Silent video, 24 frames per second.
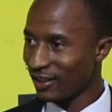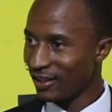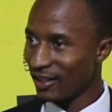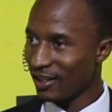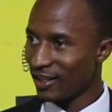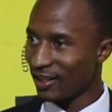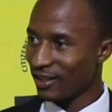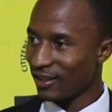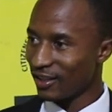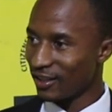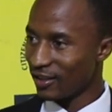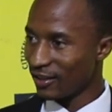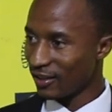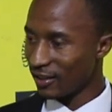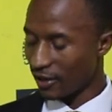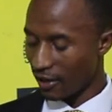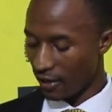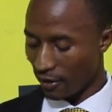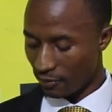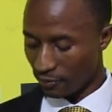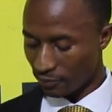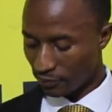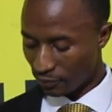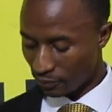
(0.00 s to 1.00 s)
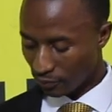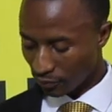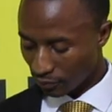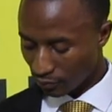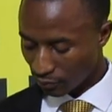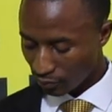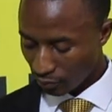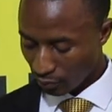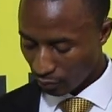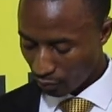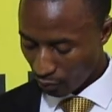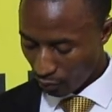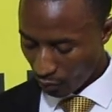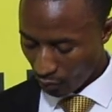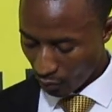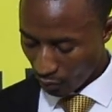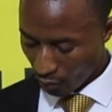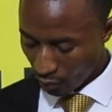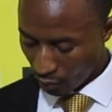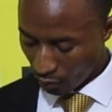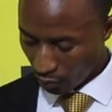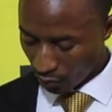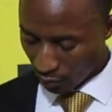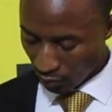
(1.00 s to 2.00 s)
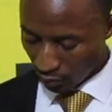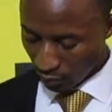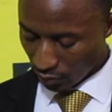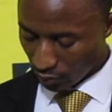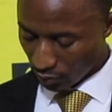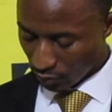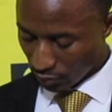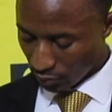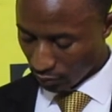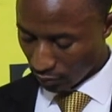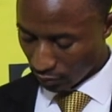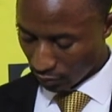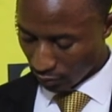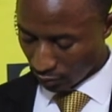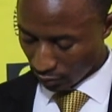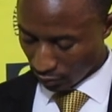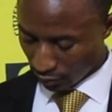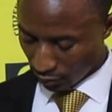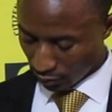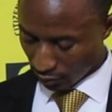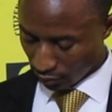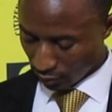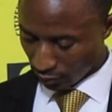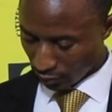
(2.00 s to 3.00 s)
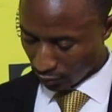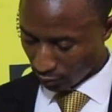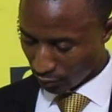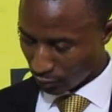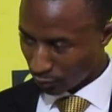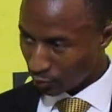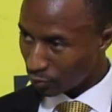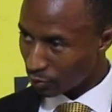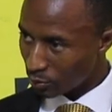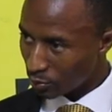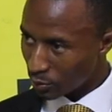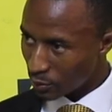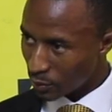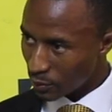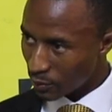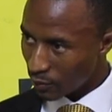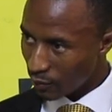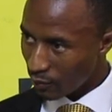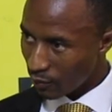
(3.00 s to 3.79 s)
Okay, there have been suggestions of political dialogue